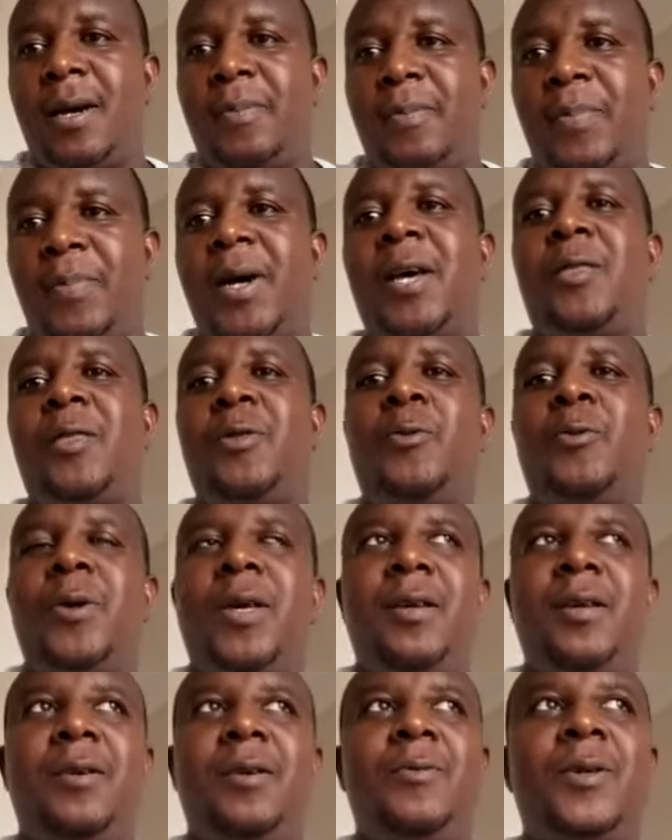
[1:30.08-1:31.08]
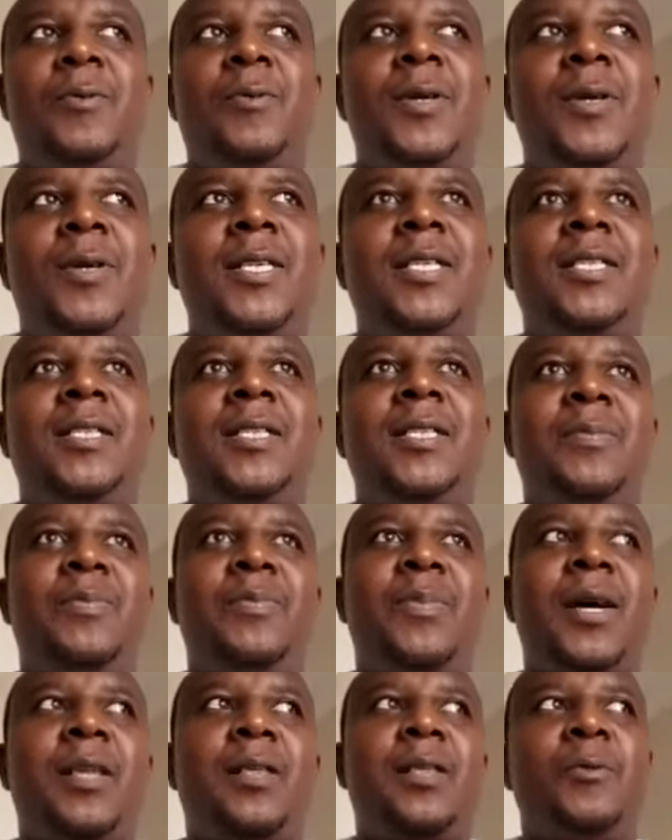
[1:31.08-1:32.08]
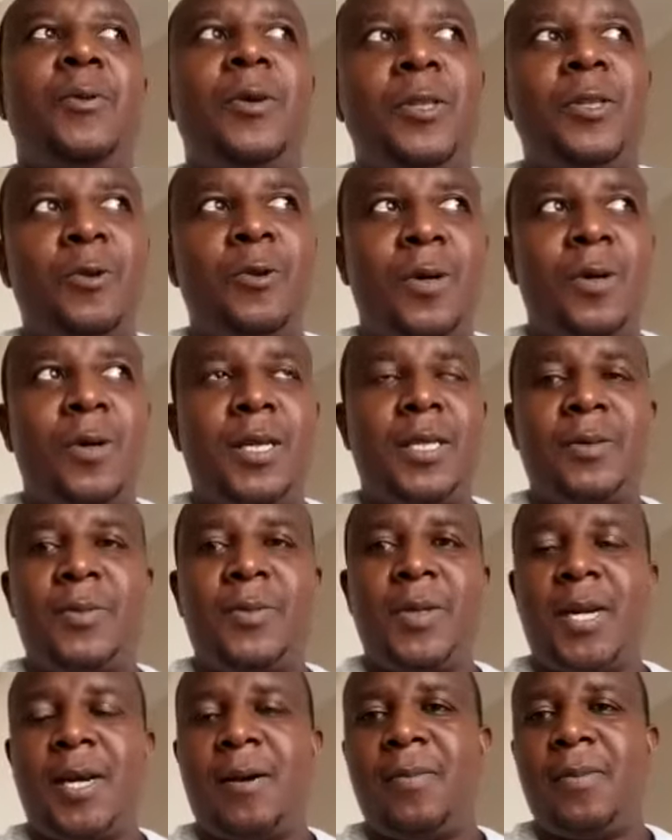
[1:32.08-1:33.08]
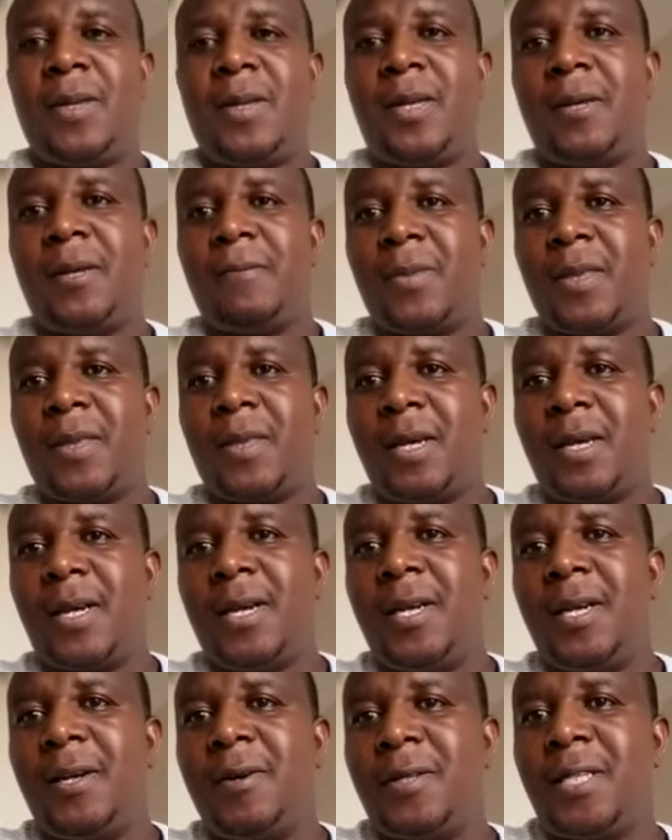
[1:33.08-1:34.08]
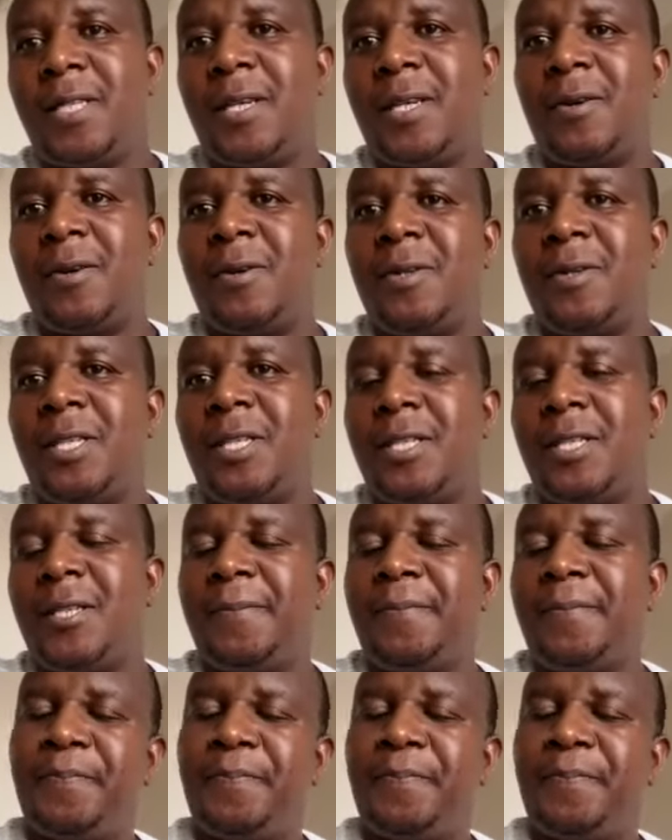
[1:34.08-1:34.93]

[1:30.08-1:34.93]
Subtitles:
pathway, what is the pathway towards becoming a clinical psychologist?